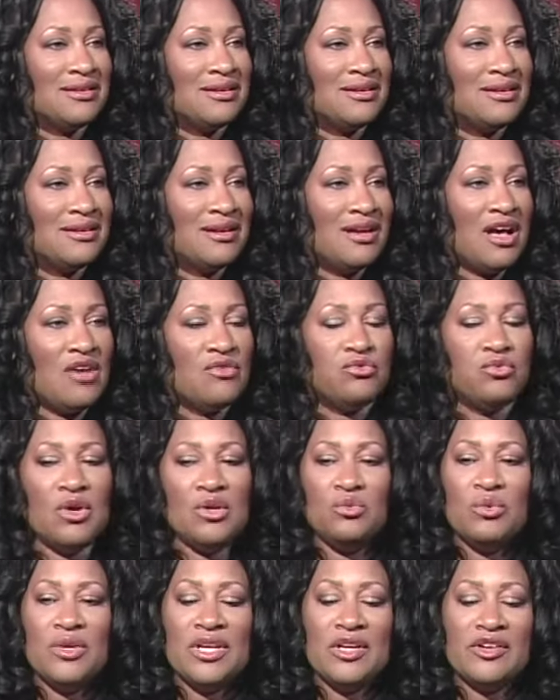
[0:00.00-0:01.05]
right. of
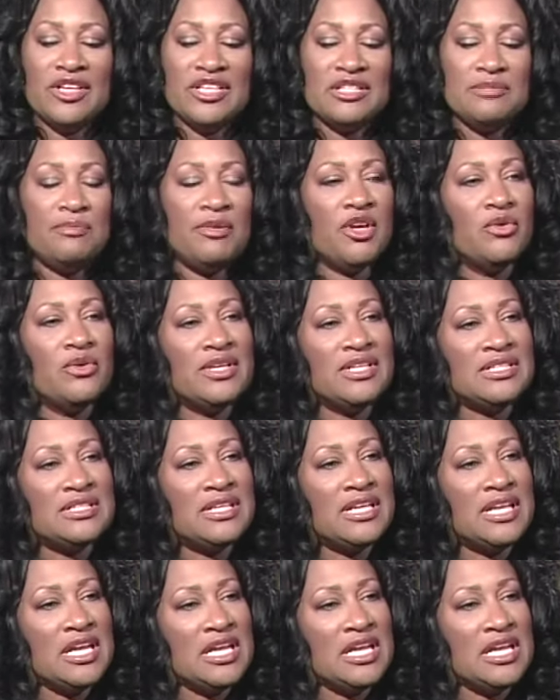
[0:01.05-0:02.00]
what we are experiencing